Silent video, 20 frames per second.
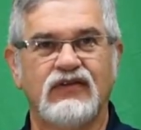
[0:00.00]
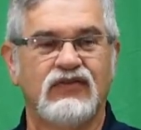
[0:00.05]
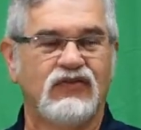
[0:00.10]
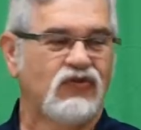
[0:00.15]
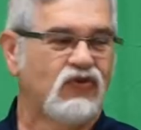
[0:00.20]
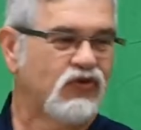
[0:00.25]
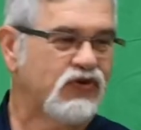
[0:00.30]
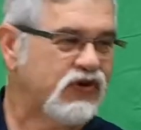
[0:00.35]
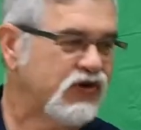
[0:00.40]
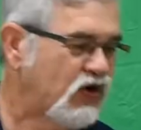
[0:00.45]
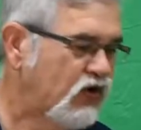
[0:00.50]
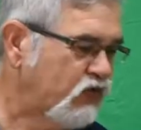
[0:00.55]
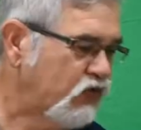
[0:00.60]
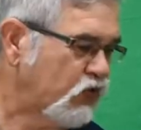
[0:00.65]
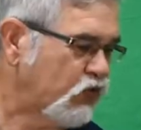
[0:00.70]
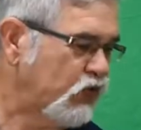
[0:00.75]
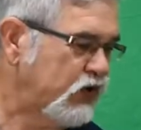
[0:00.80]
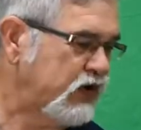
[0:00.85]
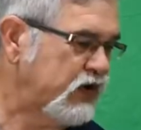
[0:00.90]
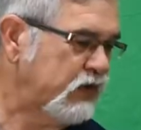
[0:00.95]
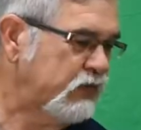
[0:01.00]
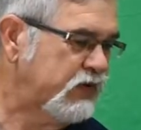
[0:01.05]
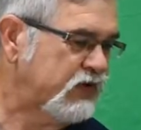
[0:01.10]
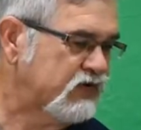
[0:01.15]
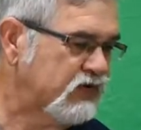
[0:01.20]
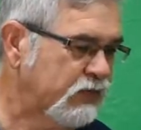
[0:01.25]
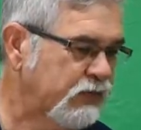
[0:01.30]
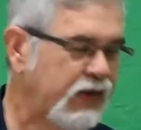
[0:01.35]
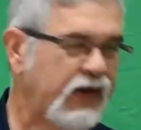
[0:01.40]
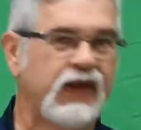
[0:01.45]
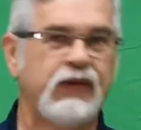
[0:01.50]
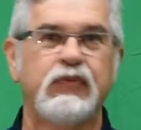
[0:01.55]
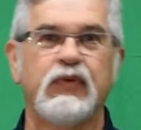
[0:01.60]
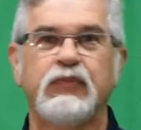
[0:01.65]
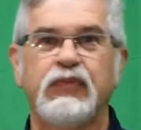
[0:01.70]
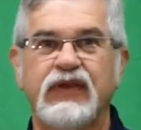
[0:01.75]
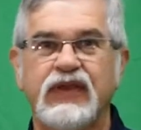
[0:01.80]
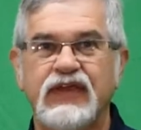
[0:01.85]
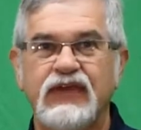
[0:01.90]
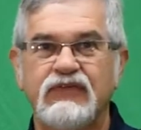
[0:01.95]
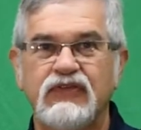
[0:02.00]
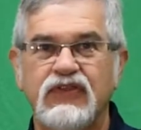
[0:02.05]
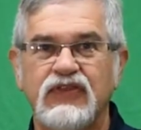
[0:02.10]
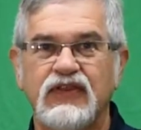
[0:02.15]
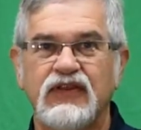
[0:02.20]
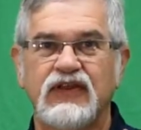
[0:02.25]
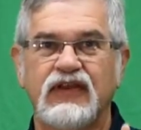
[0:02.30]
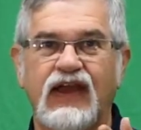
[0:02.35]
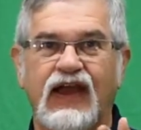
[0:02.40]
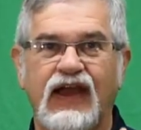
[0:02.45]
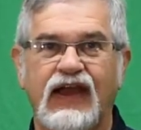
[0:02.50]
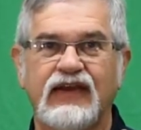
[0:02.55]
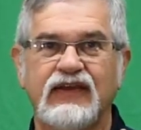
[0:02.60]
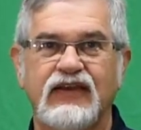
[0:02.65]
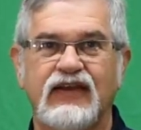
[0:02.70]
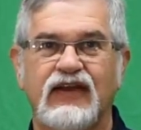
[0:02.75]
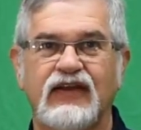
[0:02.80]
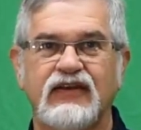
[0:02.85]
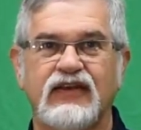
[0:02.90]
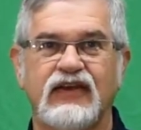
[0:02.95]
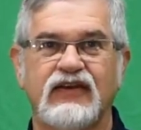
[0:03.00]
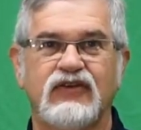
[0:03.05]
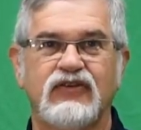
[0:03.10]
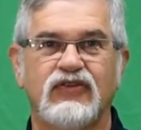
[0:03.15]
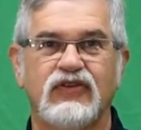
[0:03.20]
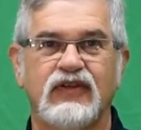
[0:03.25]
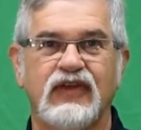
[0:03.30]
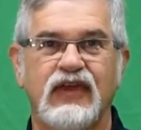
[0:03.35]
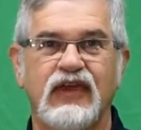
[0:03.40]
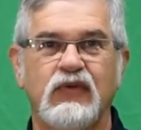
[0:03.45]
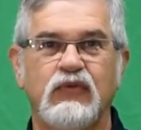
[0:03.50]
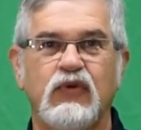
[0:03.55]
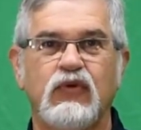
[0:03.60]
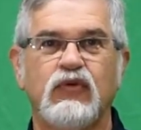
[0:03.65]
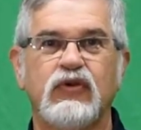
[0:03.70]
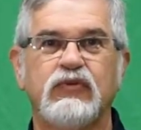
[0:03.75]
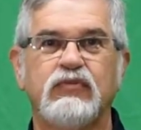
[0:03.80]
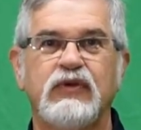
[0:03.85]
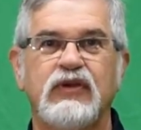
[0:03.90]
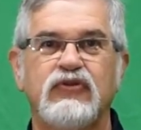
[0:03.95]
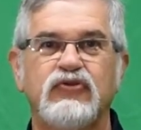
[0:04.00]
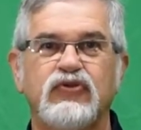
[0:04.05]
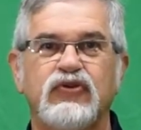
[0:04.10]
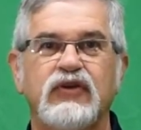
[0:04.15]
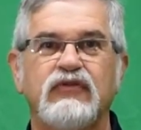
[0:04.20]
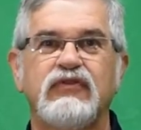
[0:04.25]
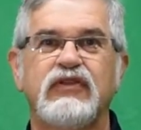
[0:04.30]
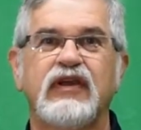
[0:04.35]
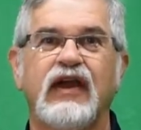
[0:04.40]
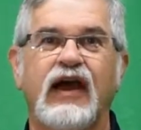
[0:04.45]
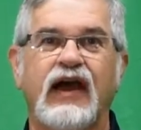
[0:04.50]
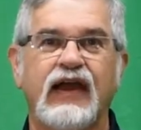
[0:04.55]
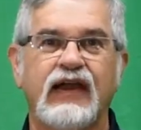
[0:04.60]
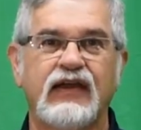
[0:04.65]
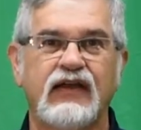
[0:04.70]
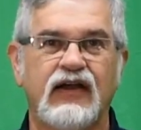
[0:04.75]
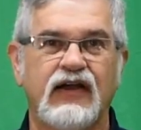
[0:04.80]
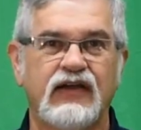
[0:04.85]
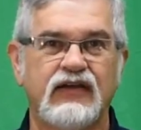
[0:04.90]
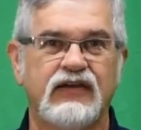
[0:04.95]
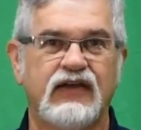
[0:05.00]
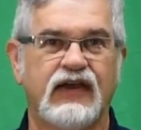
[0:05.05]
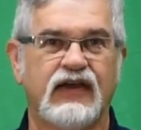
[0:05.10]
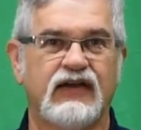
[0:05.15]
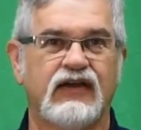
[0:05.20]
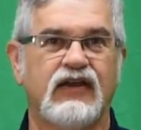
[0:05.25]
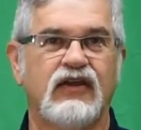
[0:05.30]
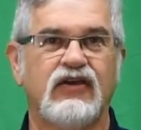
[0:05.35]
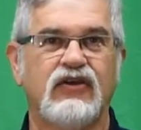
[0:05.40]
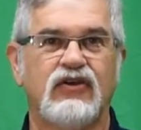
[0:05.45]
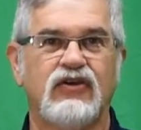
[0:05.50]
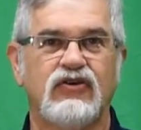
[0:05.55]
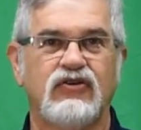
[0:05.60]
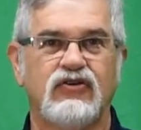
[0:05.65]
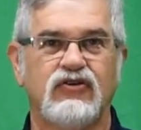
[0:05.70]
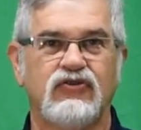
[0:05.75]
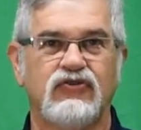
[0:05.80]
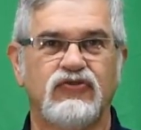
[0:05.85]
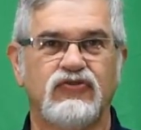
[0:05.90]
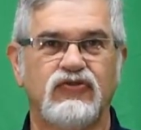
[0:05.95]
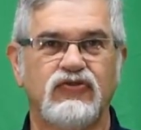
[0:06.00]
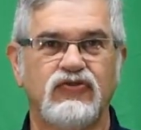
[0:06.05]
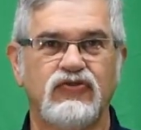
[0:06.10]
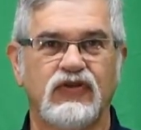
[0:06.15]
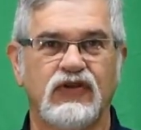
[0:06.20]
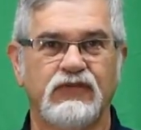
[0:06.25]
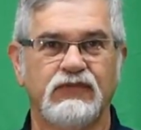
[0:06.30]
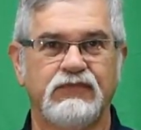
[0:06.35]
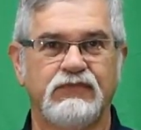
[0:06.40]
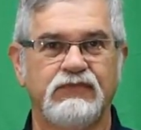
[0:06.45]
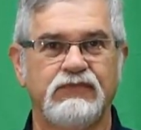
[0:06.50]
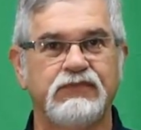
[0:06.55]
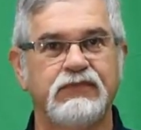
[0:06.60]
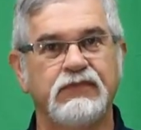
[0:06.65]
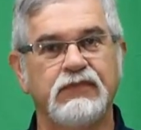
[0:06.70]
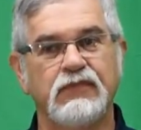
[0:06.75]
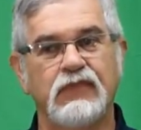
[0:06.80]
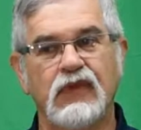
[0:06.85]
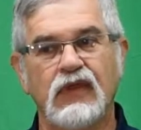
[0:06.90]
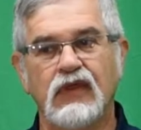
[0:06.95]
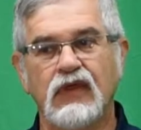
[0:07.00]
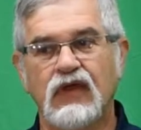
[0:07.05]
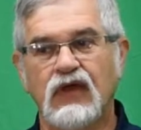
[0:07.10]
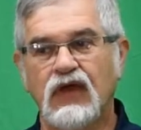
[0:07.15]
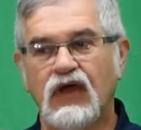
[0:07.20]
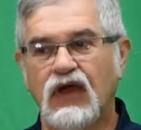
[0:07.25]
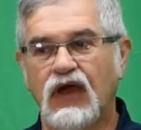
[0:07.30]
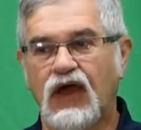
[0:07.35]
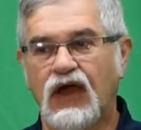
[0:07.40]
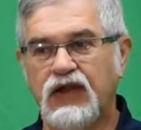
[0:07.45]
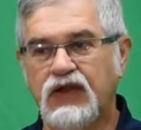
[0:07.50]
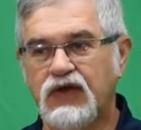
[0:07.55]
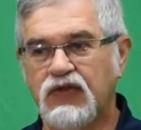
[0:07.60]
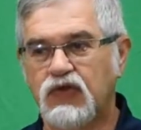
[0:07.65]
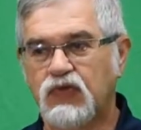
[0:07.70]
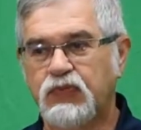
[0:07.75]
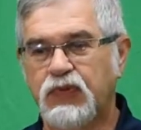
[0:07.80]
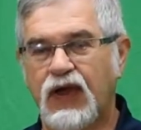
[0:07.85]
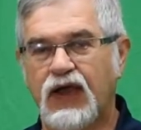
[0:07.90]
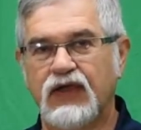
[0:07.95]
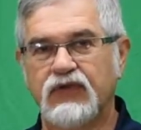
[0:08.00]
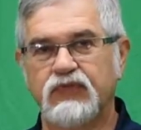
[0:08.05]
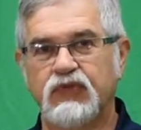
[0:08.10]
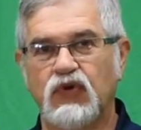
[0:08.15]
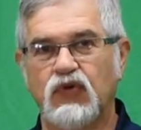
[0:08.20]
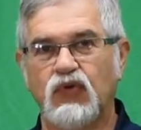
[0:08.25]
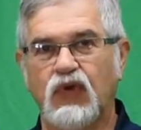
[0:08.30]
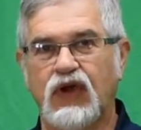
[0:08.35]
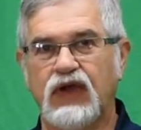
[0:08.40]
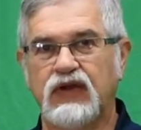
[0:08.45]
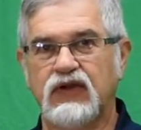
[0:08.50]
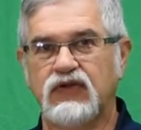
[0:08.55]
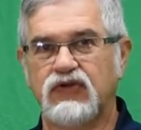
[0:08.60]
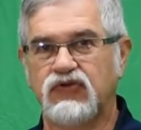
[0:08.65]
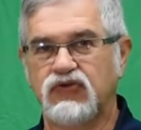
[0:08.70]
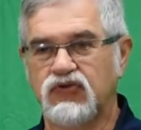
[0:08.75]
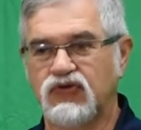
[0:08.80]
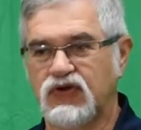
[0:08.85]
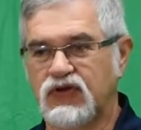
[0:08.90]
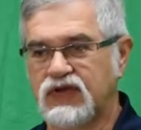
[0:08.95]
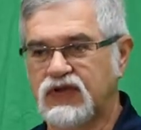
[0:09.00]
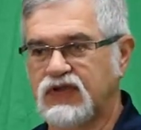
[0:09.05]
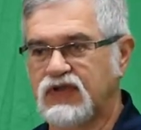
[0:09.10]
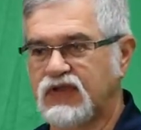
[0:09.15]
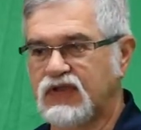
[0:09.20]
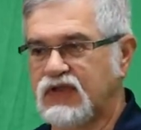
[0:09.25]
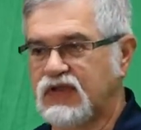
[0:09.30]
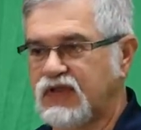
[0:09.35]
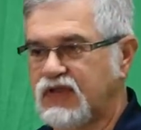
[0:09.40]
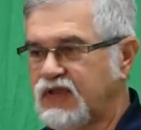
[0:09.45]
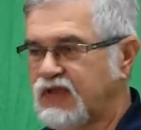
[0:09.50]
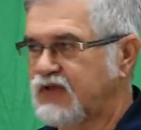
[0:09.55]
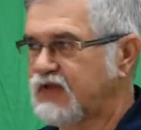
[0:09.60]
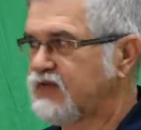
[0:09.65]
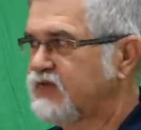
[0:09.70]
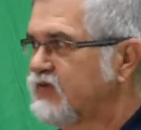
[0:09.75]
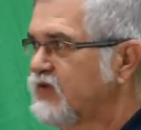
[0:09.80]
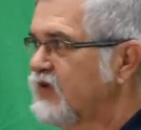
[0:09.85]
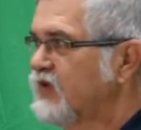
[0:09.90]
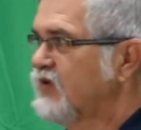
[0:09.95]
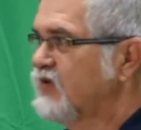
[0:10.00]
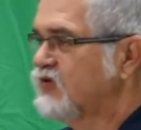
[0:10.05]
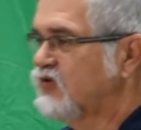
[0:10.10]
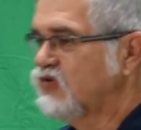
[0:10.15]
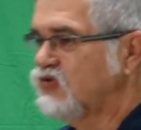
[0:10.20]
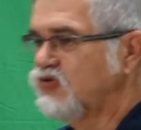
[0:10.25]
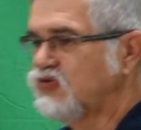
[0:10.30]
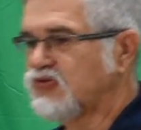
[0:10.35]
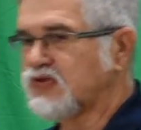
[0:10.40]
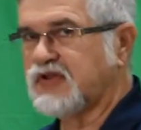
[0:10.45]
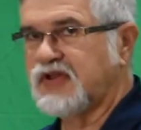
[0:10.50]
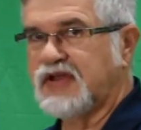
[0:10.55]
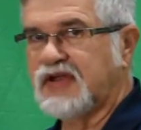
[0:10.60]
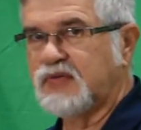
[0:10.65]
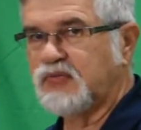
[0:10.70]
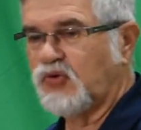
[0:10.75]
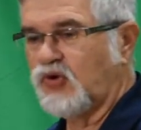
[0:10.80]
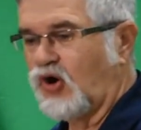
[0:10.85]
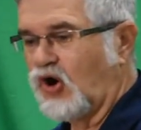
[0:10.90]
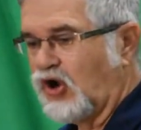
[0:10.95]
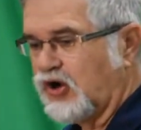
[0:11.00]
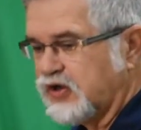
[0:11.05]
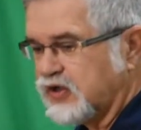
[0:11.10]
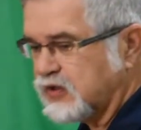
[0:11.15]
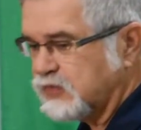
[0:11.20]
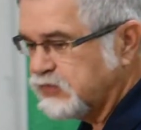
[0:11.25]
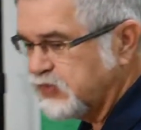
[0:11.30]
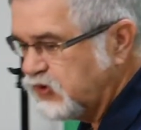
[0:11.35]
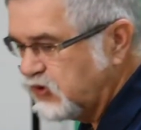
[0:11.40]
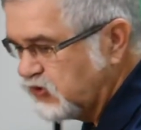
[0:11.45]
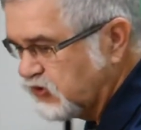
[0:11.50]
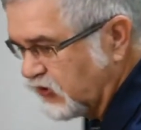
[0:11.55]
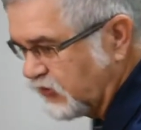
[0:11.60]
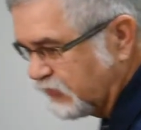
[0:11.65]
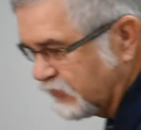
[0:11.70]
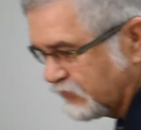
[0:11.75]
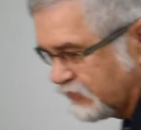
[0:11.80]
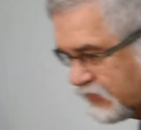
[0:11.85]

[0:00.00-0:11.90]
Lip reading: looking over reading a piece of paper, but giving the eye contact to the camera, which means you're giving the eye contact to the student. Another possible way to do it is to use a camera on a computer.